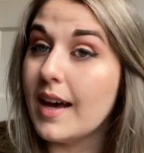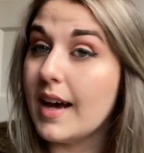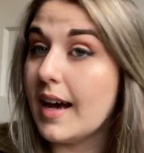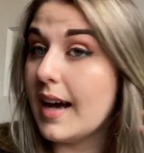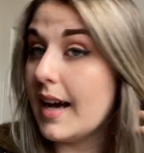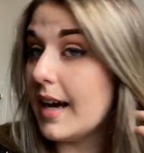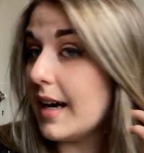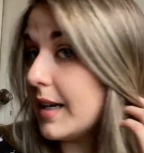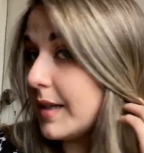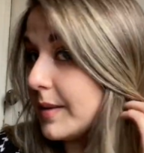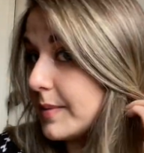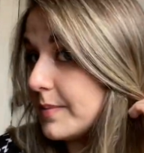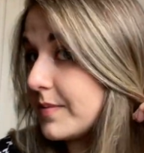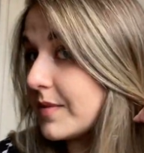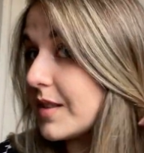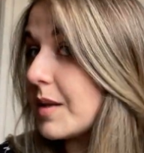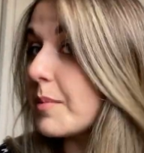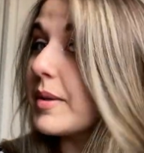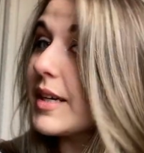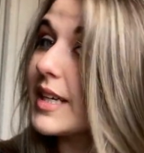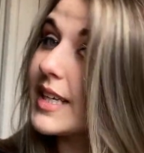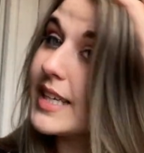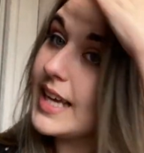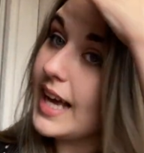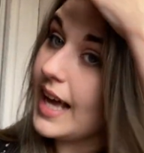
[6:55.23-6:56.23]
Um,
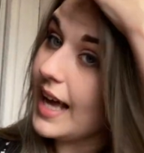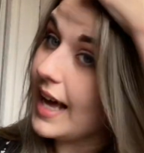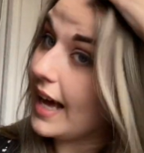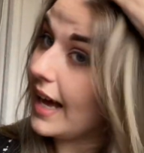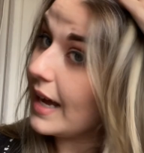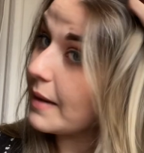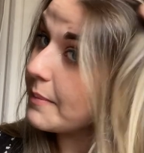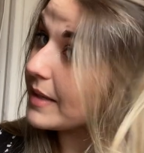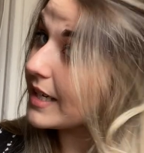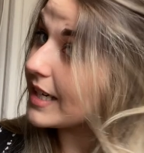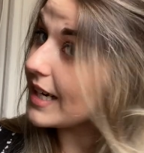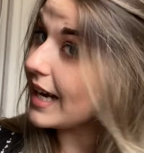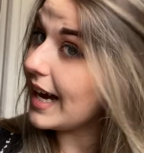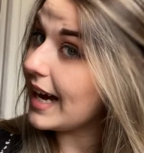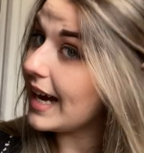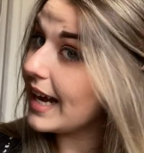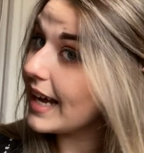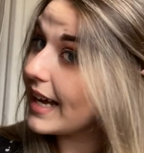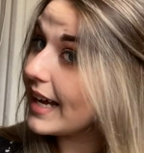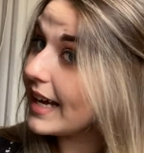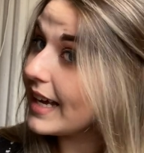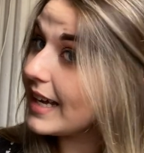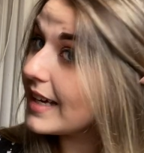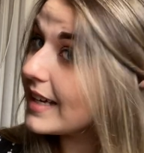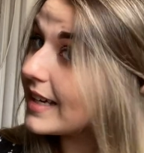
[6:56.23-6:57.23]
but yeah, I mean,
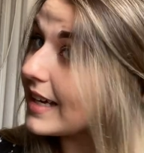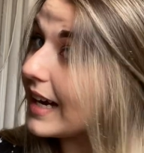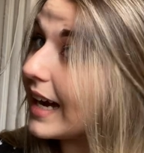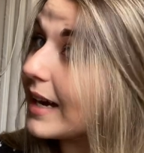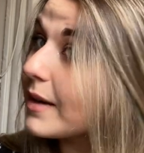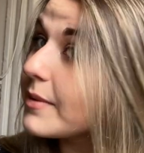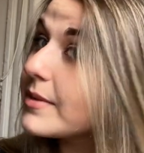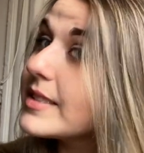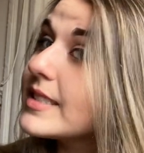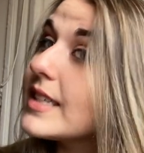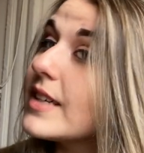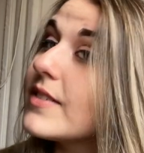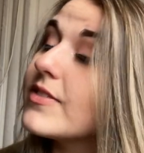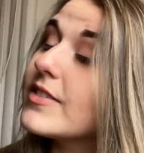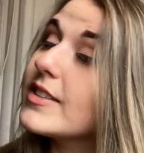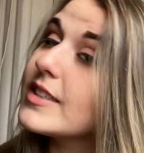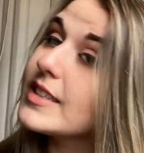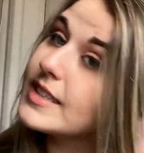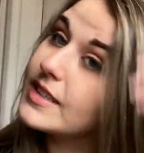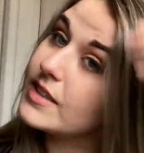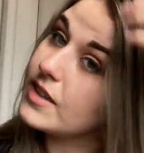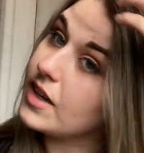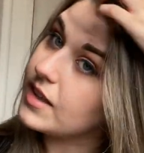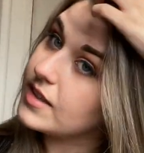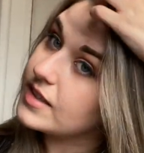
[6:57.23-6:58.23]
I, I would definitely
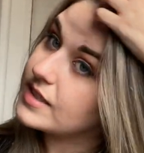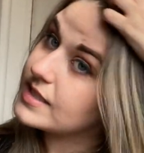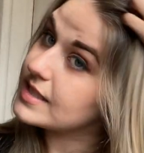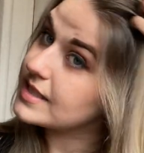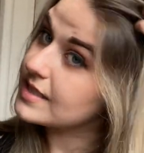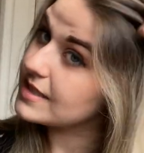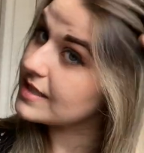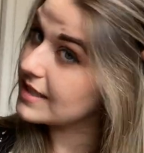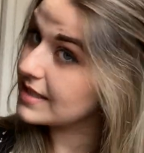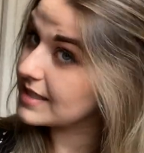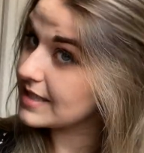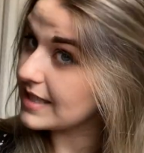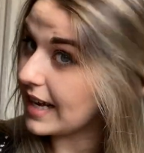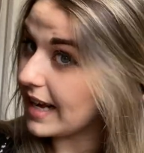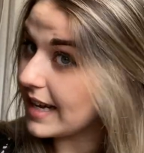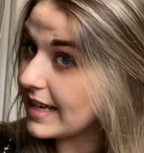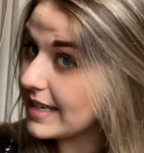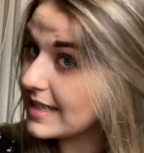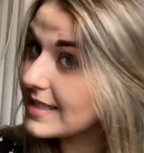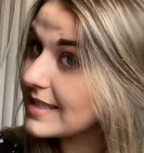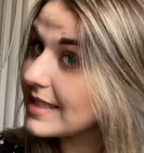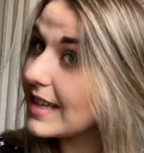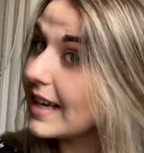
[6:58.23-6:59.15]
call this a success.